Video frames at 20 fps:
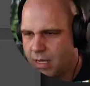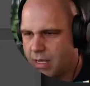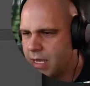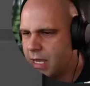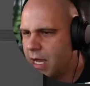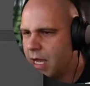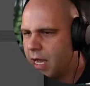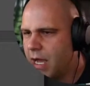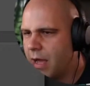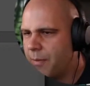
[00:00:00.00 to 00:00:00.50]

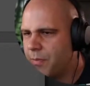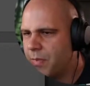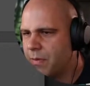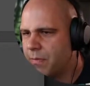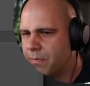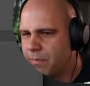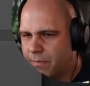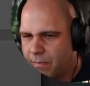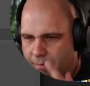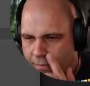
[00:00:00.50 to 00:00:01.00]
Yeah,
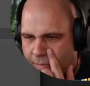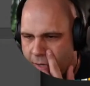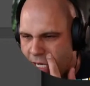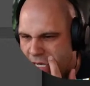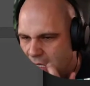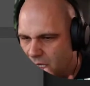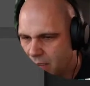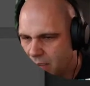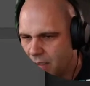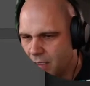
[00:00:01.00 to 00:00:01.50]

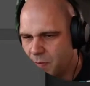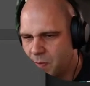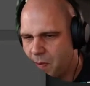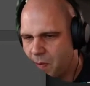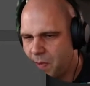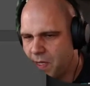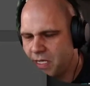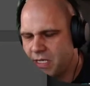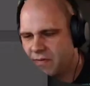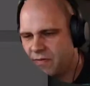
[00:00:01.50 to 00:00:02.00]
this
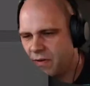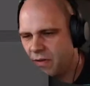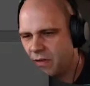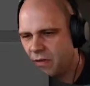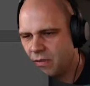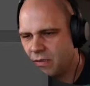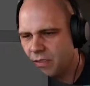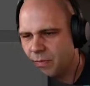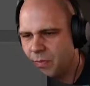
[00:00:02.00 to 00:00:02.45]
might be difficult